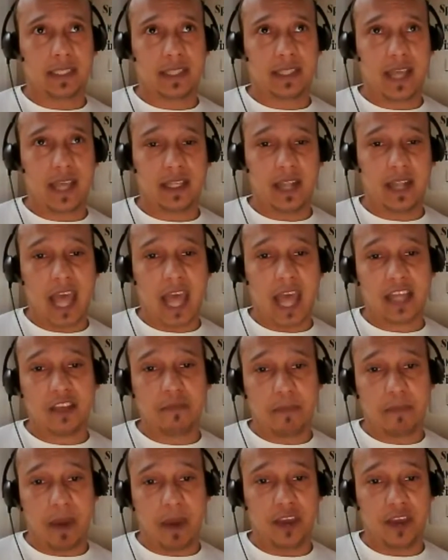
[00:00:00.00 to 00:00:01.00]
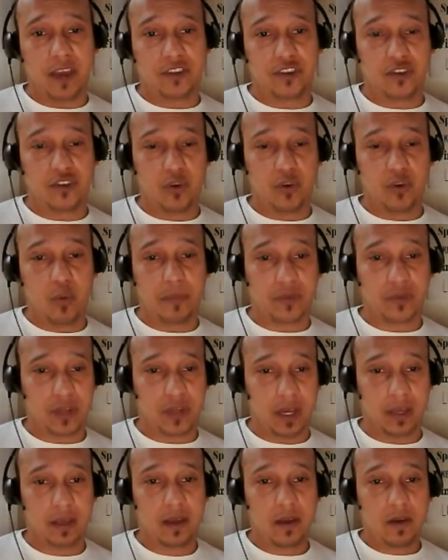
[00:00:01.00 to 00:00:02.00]
And a lot of people is
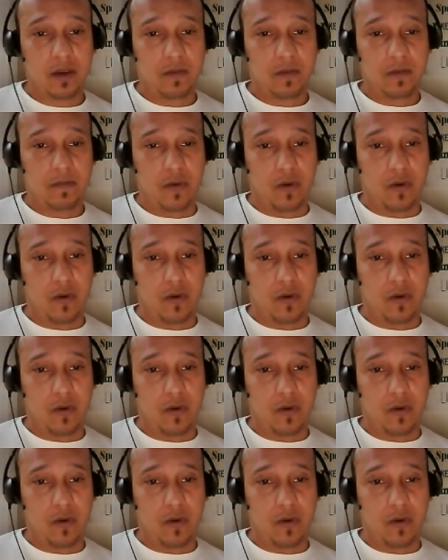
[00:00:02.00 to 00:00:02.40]
another way which is